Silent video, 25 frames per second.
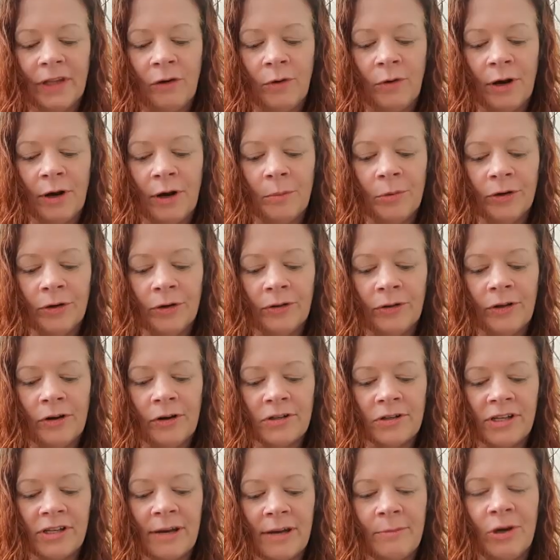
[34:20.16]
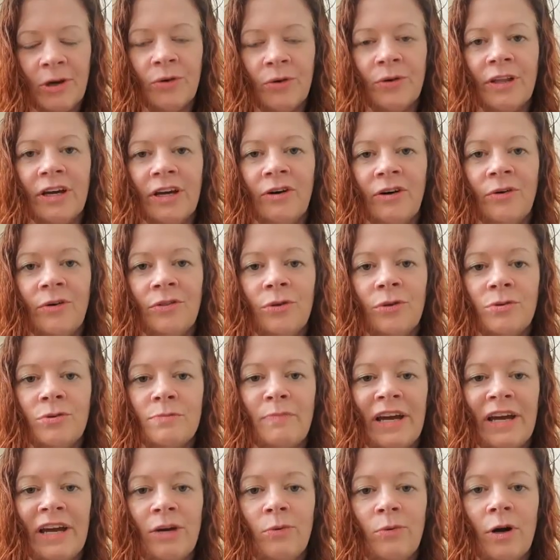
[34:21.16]
read a book a long time ago. They called those
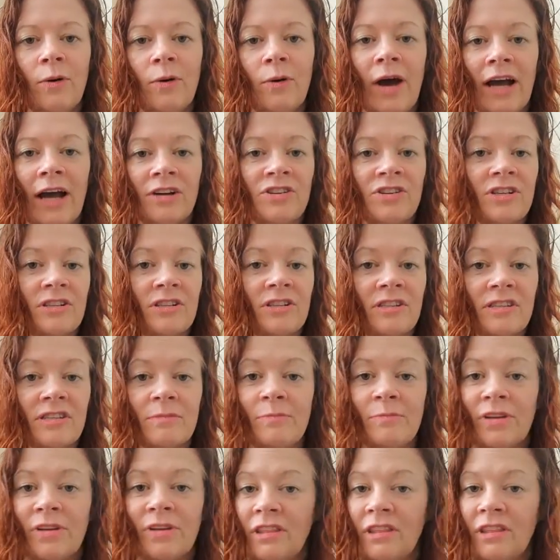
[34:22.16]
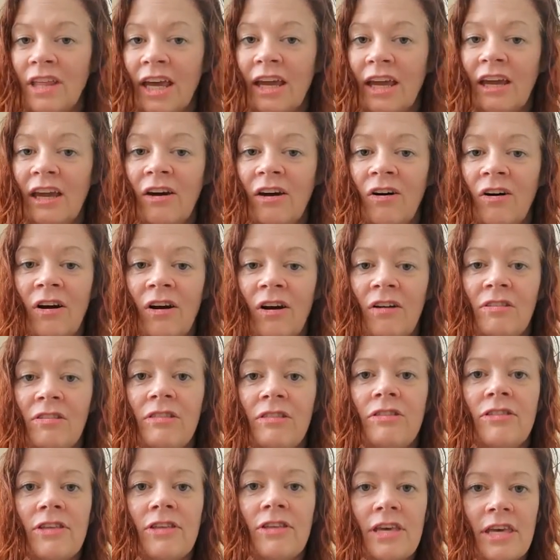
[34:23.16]
micro actions, but they are
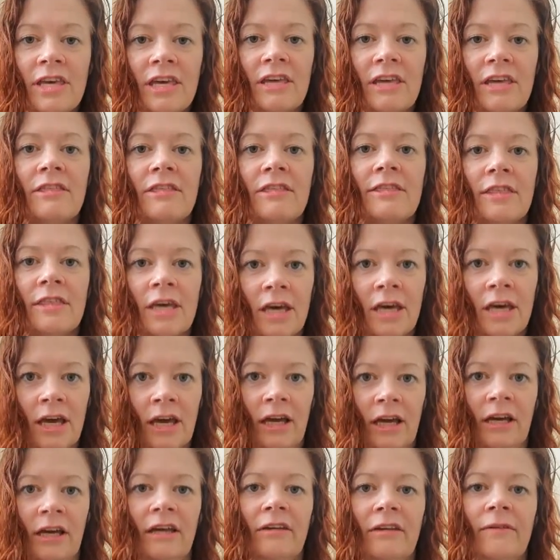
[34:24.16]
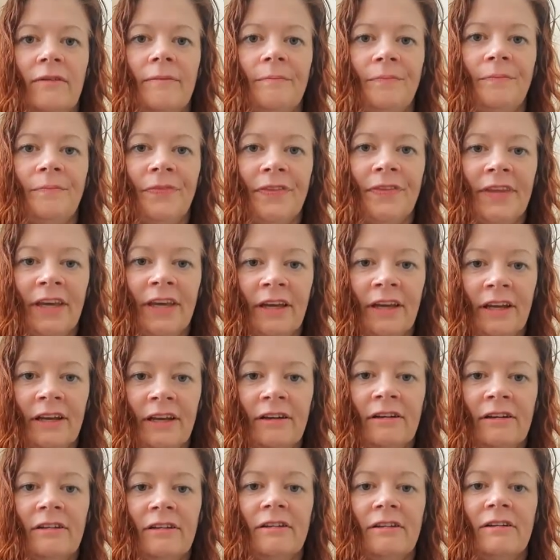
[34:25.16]
the thing in